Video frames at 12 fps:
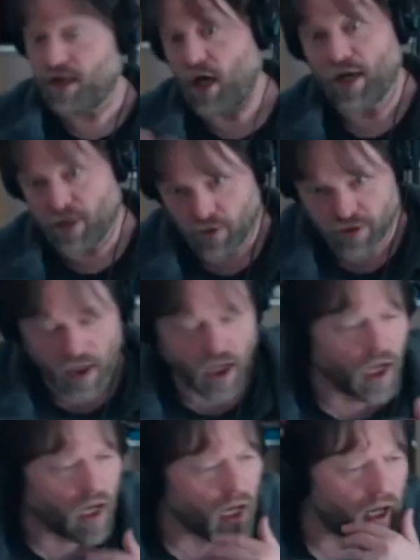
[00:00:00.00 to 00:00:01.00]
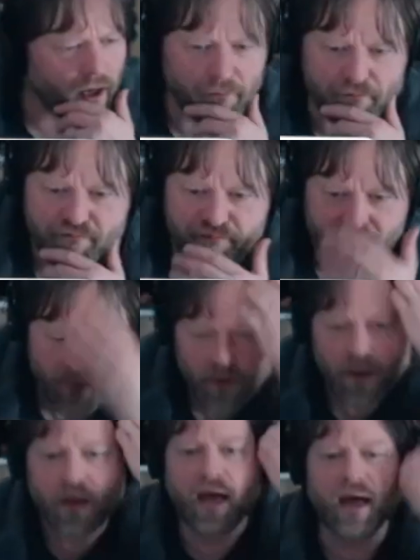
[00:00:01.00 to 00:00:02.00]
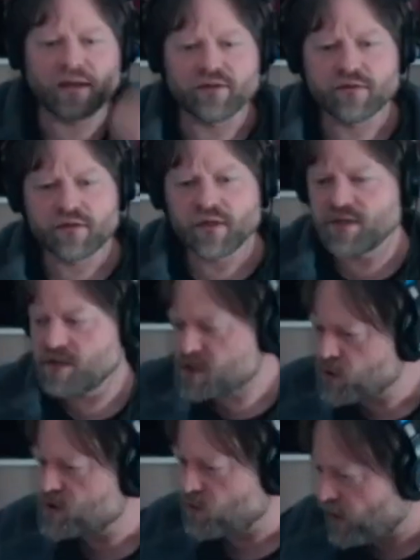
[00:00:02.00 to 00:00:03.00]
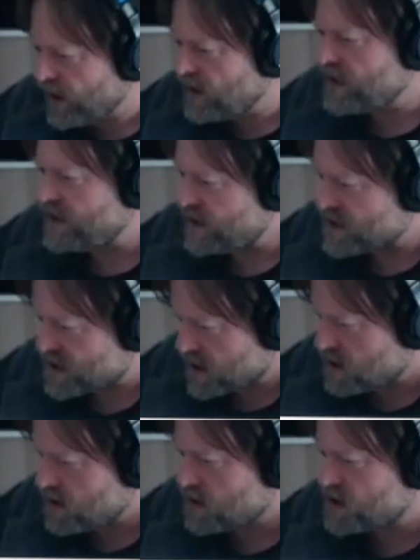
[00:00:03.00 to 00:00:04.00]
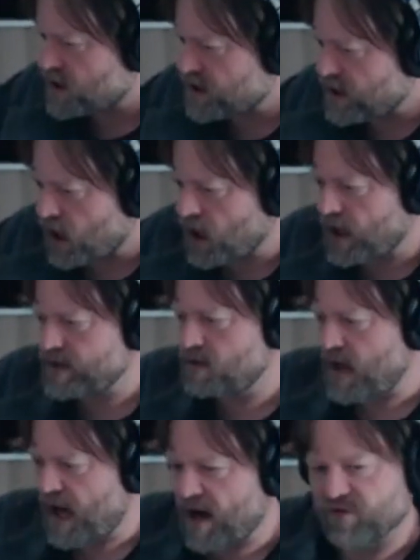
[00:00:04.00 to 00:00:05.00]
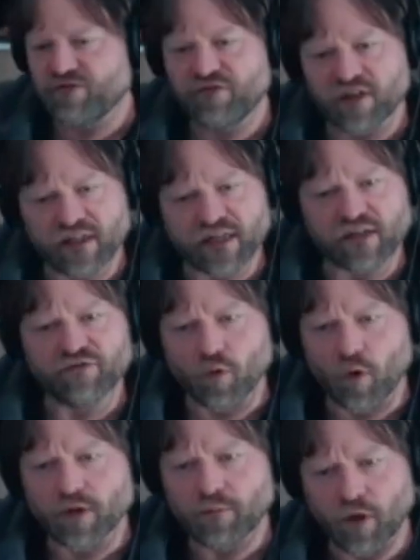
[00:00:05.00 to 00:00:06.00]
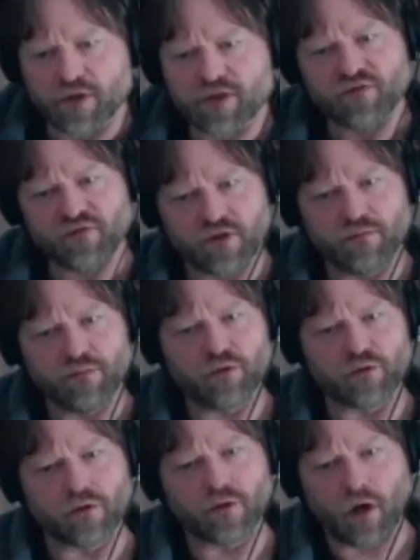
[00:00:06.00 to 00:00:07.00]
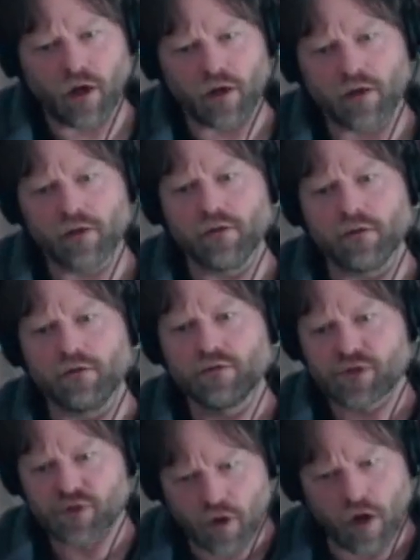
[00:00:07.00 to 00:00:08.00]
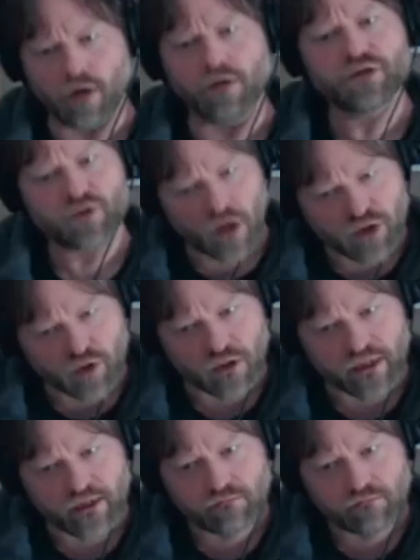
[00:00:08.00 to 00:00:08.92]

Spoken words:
I don't. Um, and so it's really easy to not have a feeling for what parts of the computer are strong structurally.